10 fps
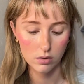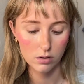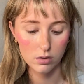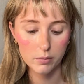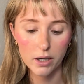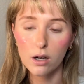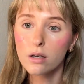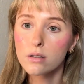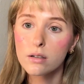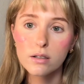Oh my
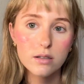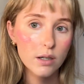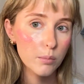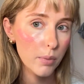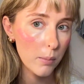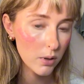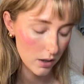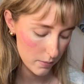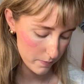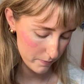god, it's like
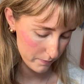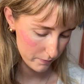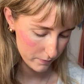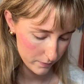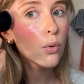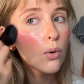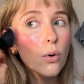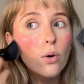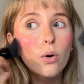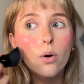bubblegum.
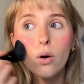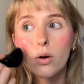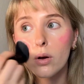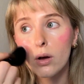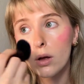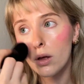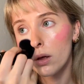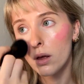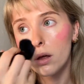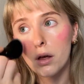Ooh.
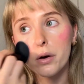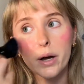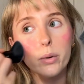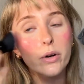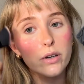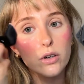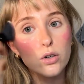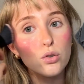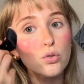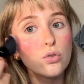Okay, we're going
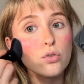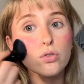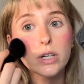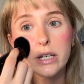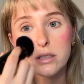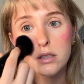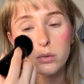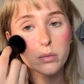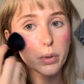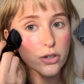crazy
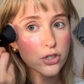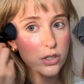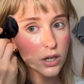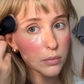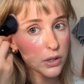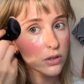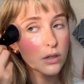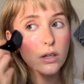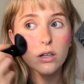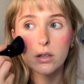with blush today,
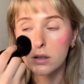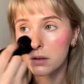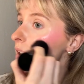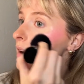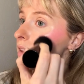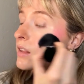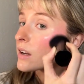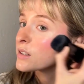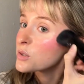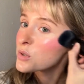apparently. I think I
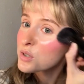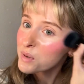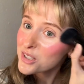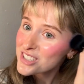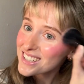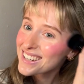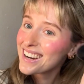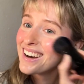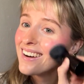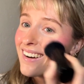used too much.
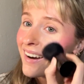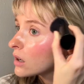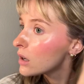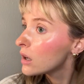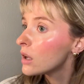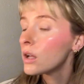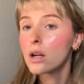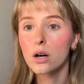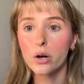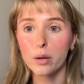
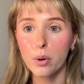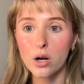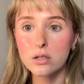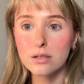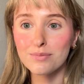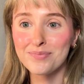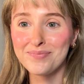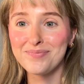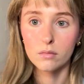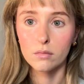Okay, pause.
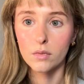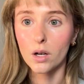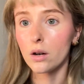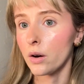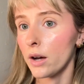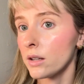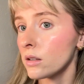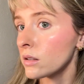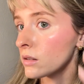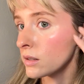Okay, I
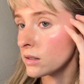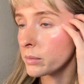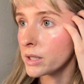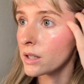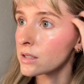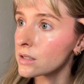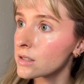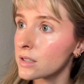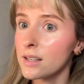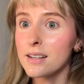look a little bit less
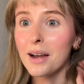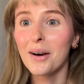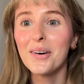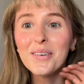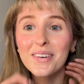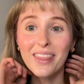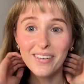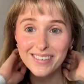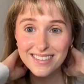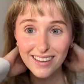insane now.
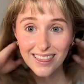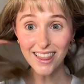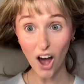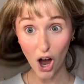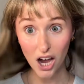That was a lot.